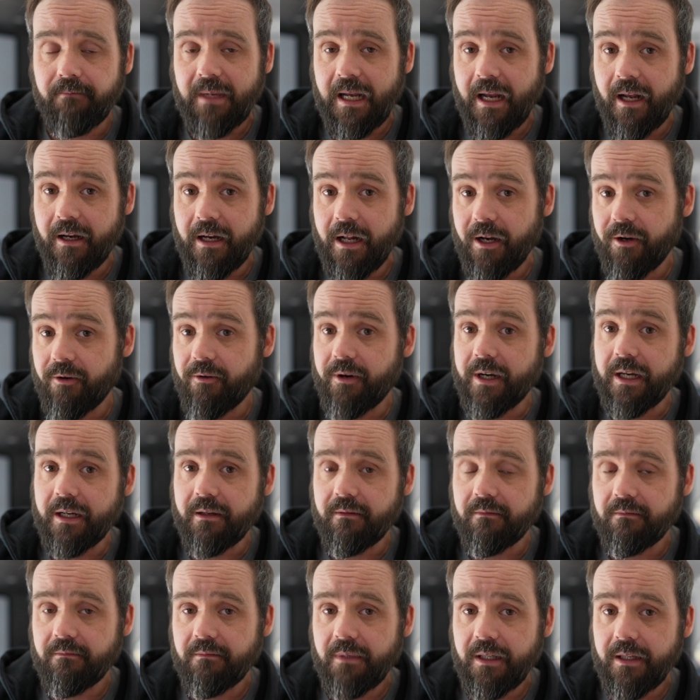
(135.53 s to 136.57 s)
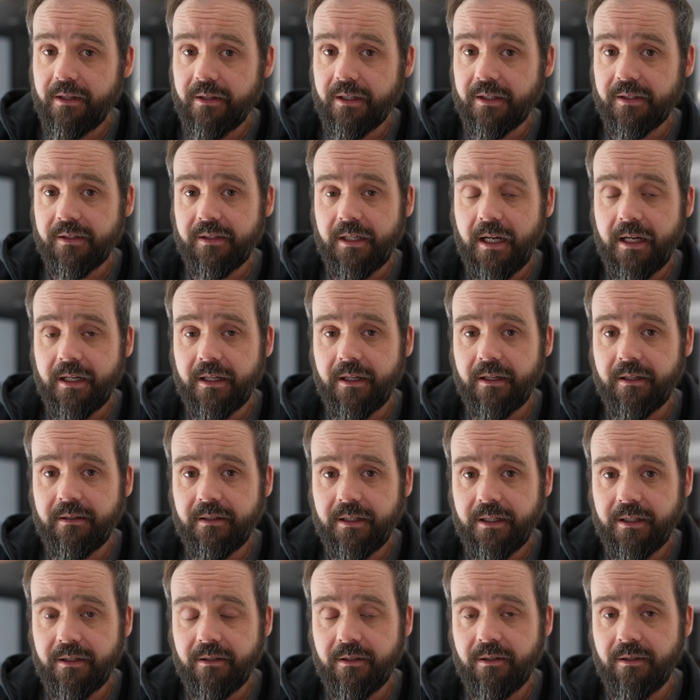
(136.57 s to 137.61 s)
and entering in this data
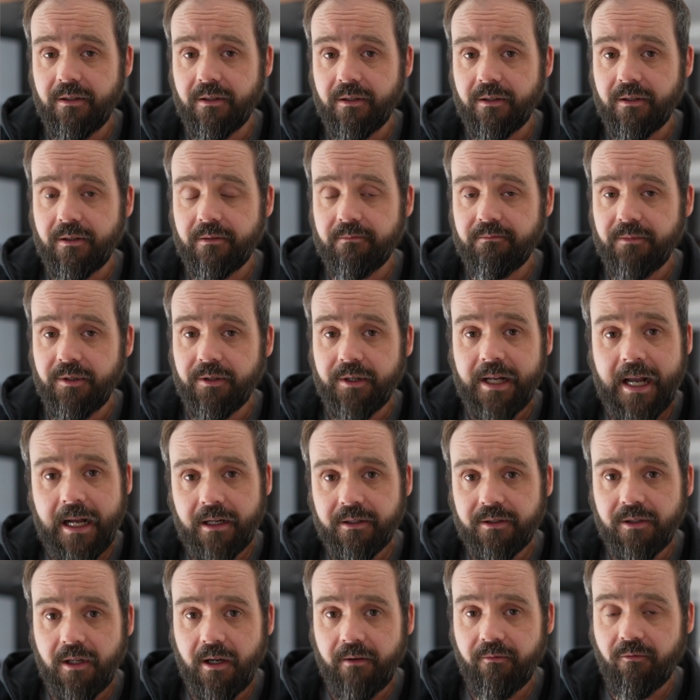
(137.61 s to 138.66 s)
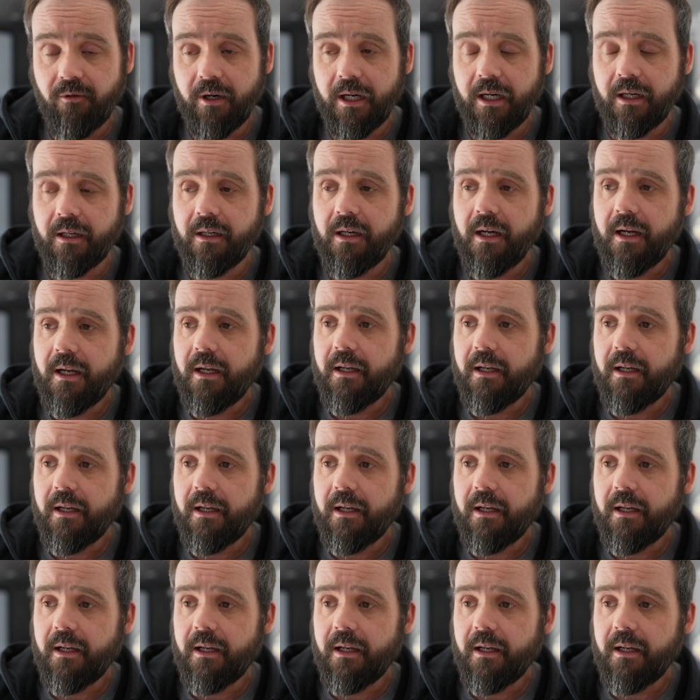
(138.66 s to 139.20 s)
into your, your tax software.